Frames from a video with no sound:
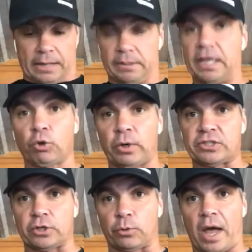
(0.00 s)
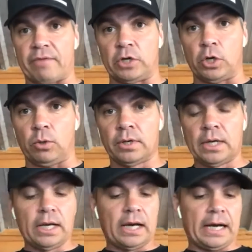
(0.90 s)
increase their revenue,
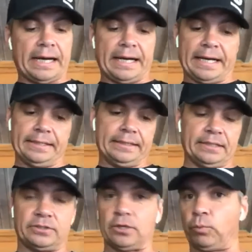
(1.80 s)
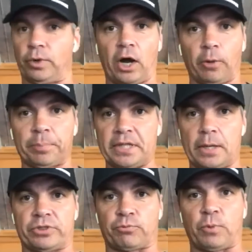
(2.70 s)
We're helping them
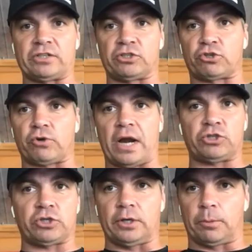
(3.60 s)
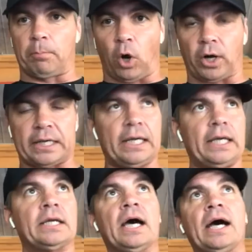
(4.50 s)
with registration, their
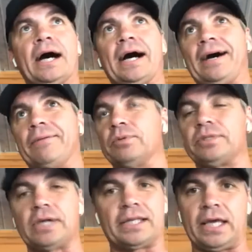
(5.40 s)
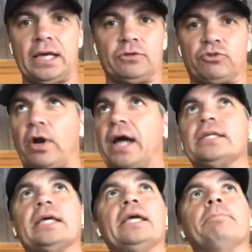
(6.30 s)
marketing. Again, trying
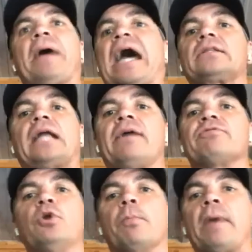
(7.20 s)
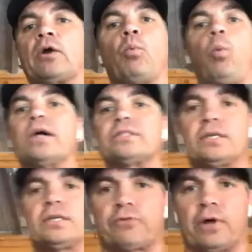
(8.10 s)
to impact lives no matter what's
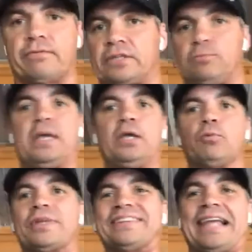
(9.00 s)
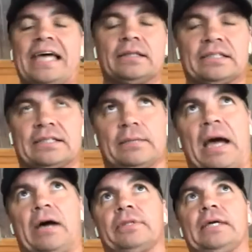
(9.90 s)
in front of us, being relentless
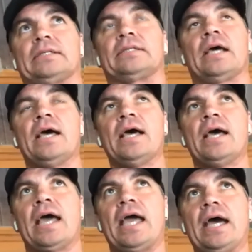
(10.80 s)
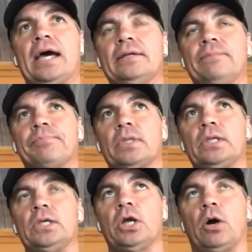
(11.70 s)
about this. And,
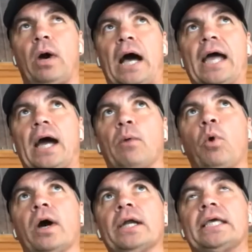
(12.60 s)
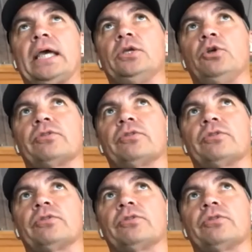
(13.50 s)
you know, I want to get your